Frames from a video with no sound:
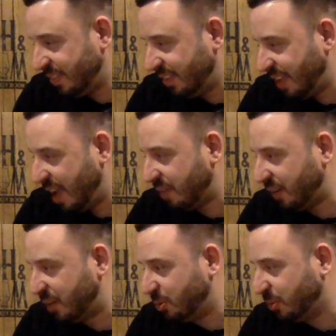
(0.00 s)
Yeah,
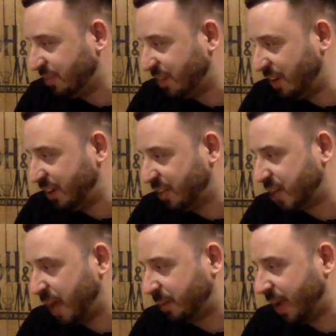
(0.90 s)
very cool. Very good
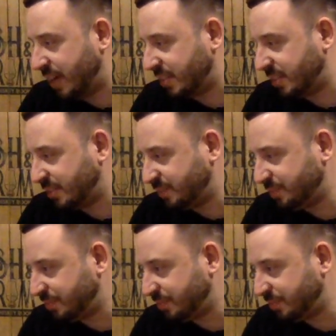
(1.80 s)
job, guys.